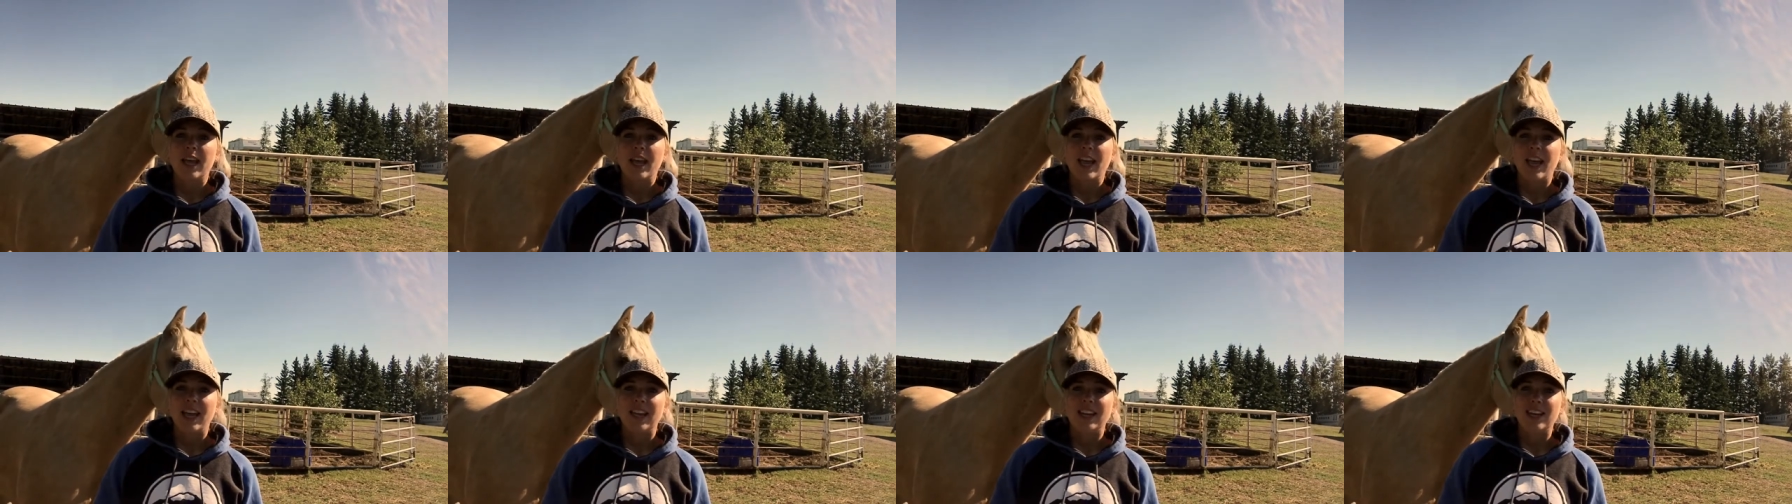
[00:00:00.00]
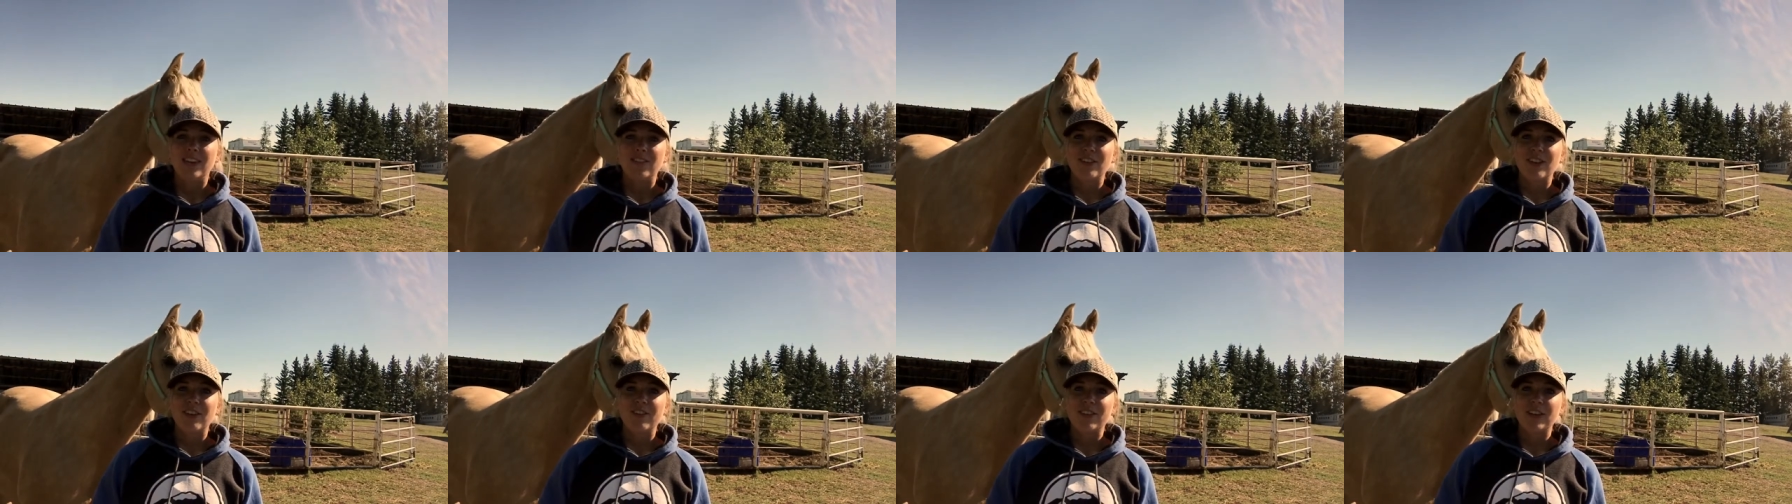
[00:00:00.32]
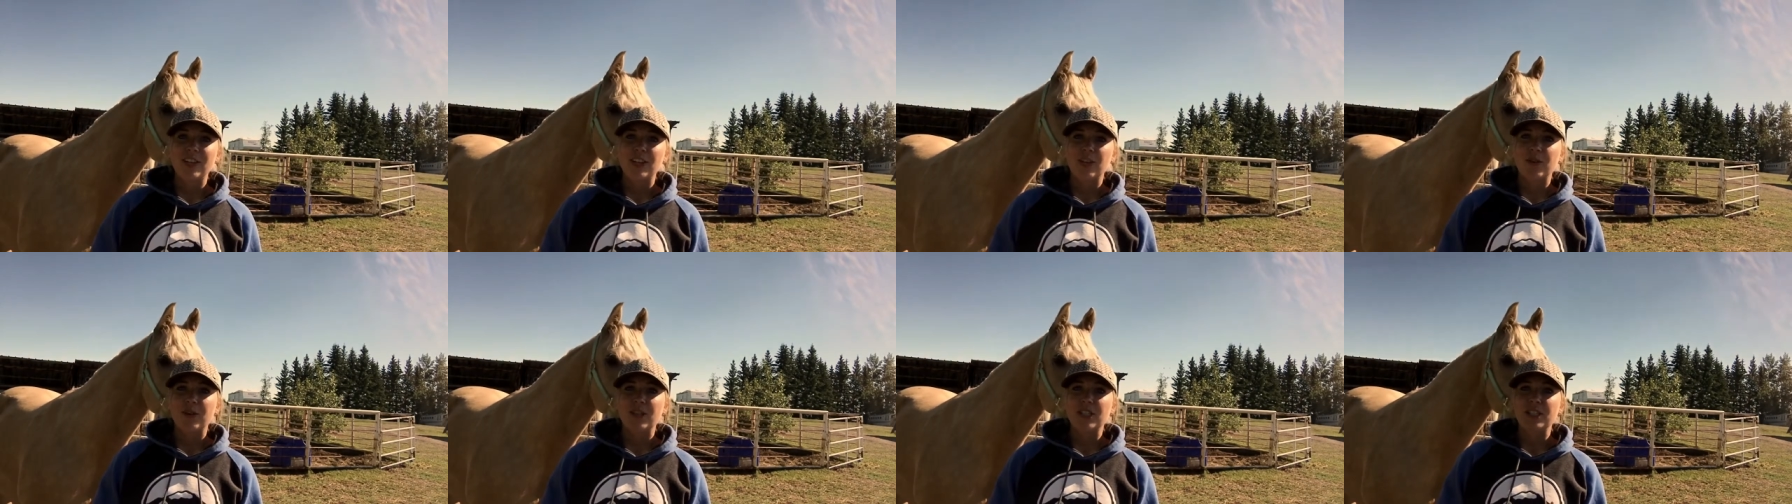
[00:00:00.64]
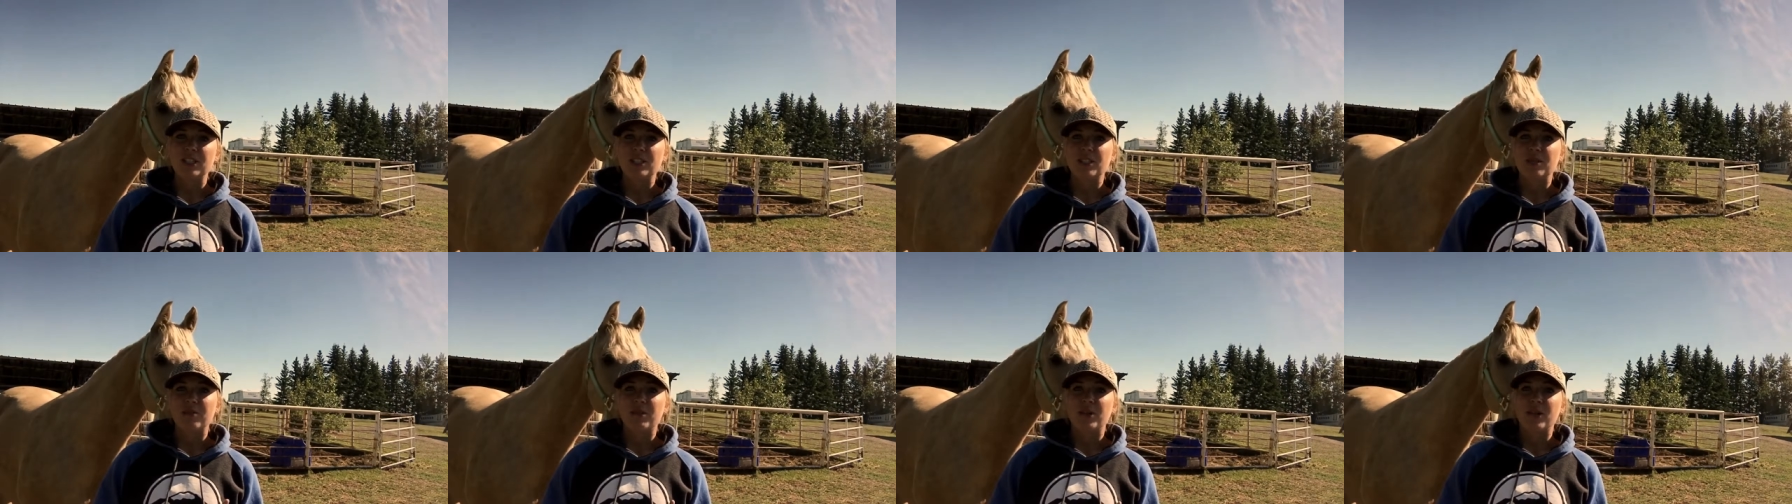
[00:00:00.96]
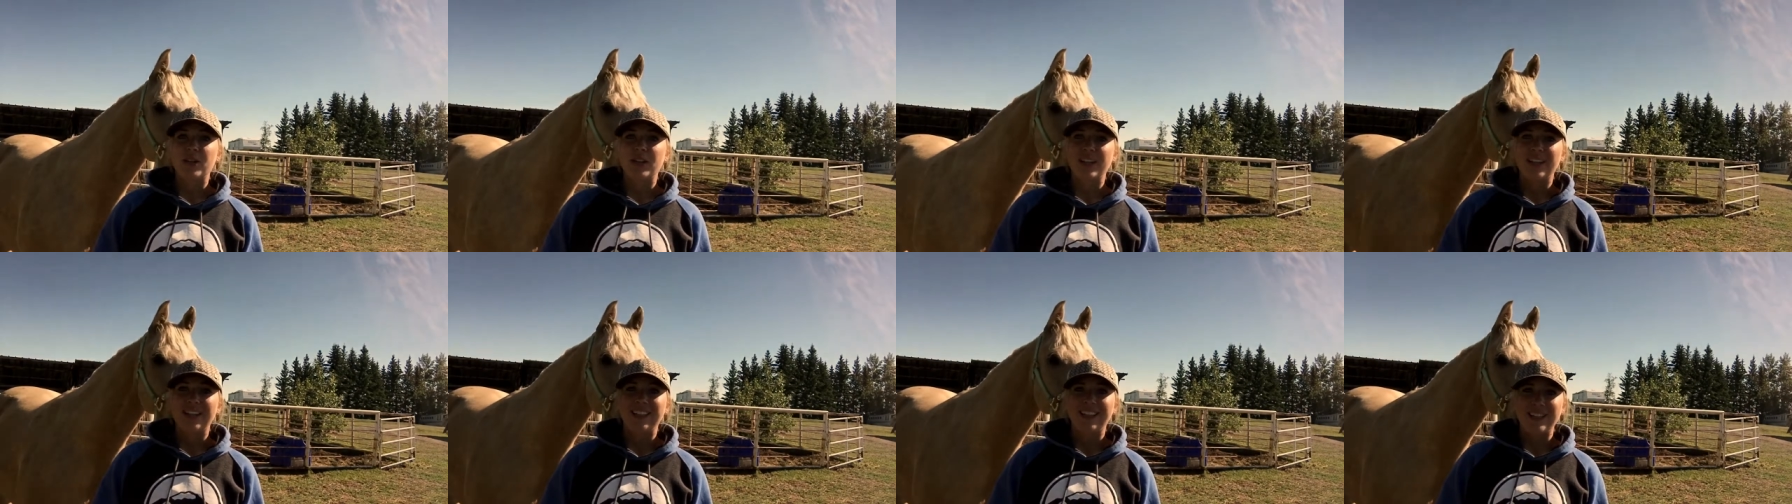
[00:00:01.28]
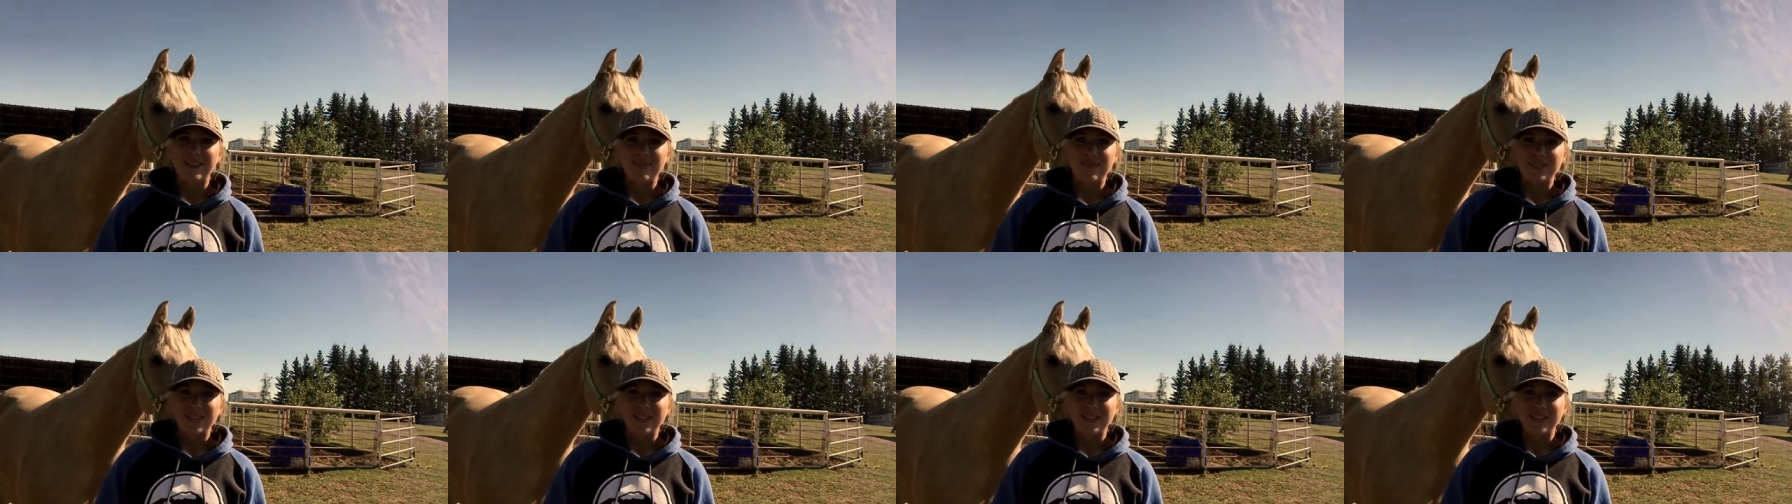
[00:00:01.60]
And if you have any questions about it,
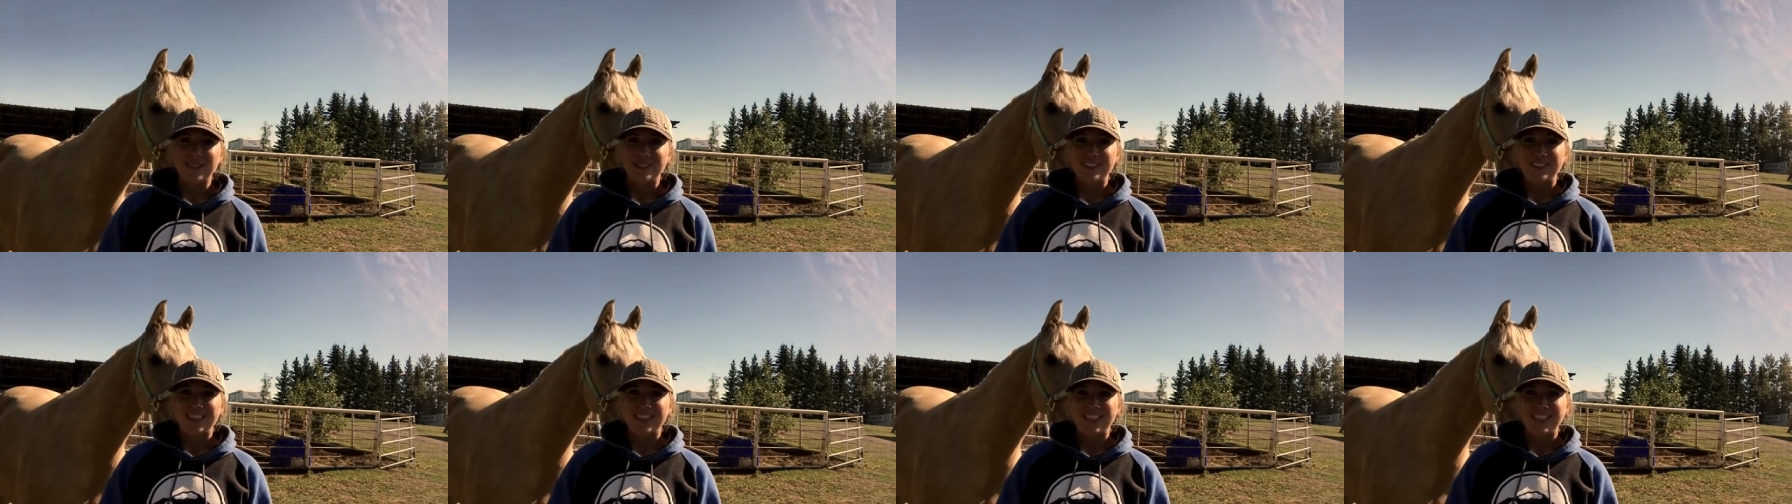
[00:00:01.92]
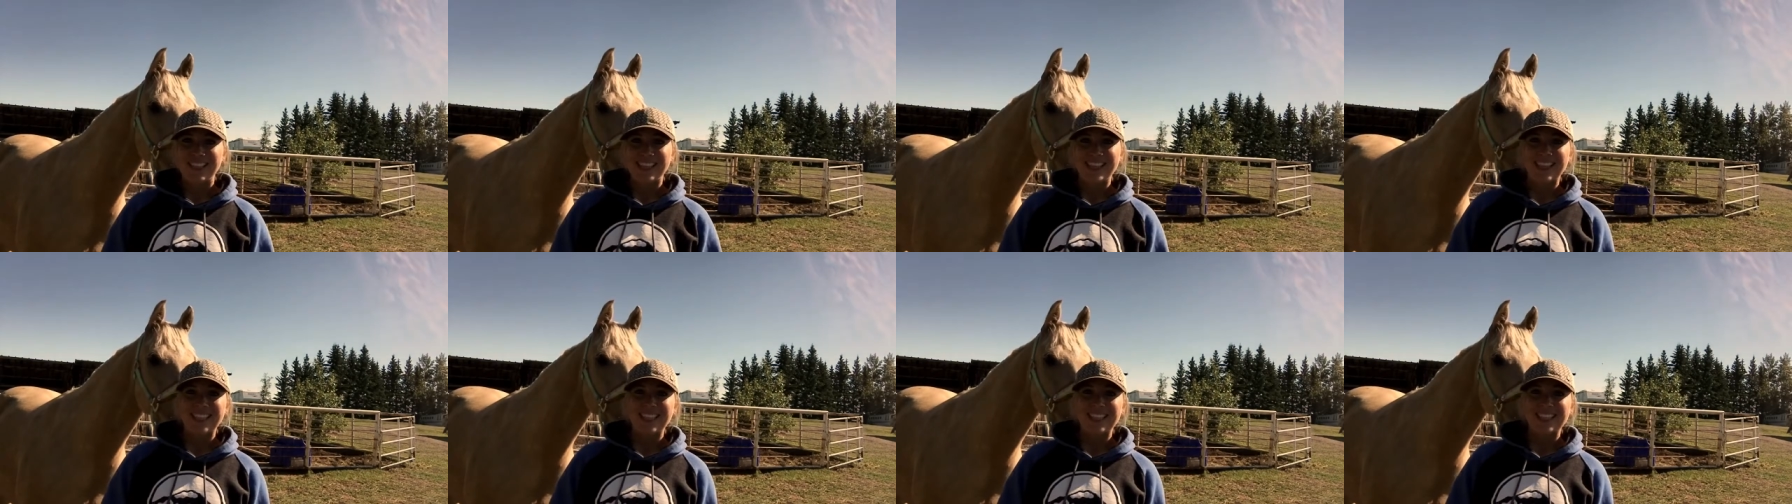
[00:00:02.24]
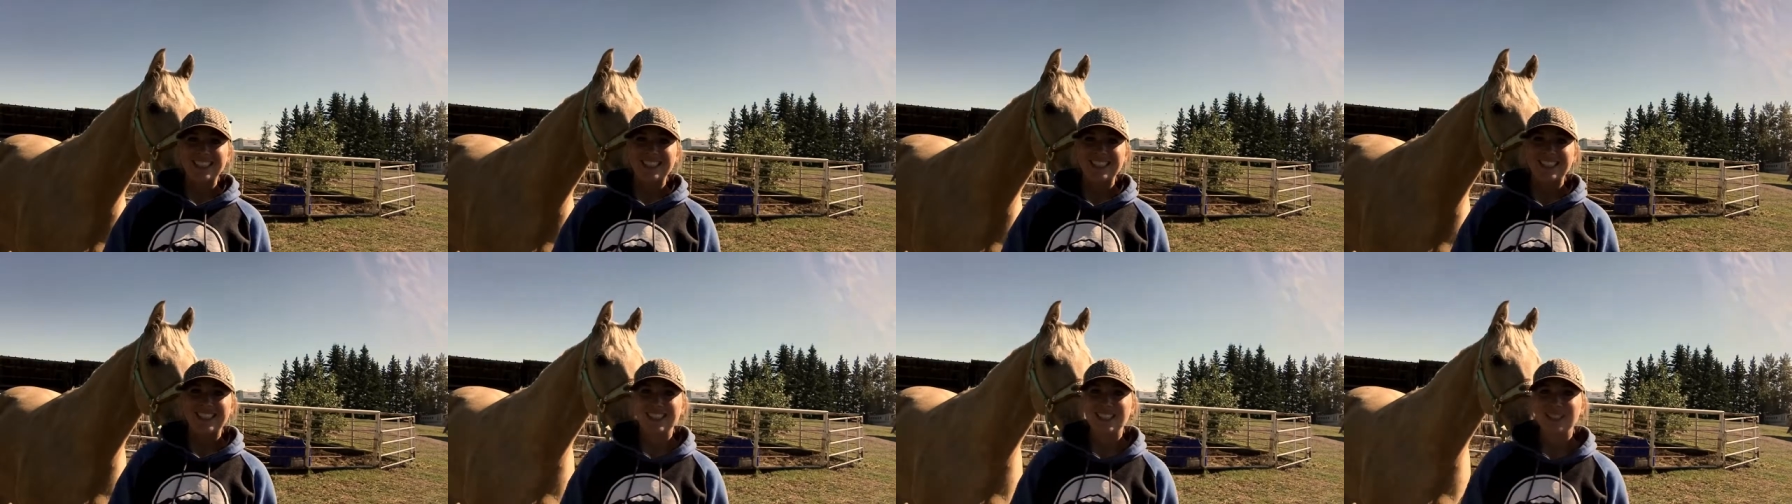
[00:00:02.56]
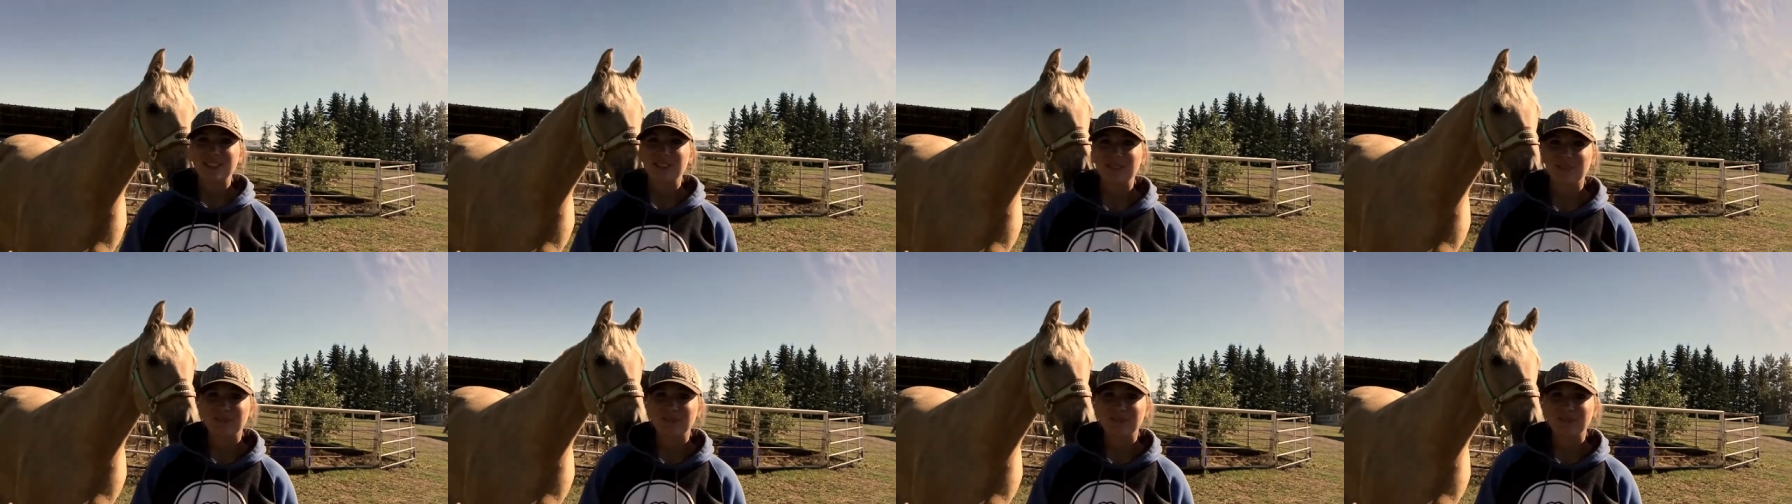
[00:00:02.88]
let me know. Thanks.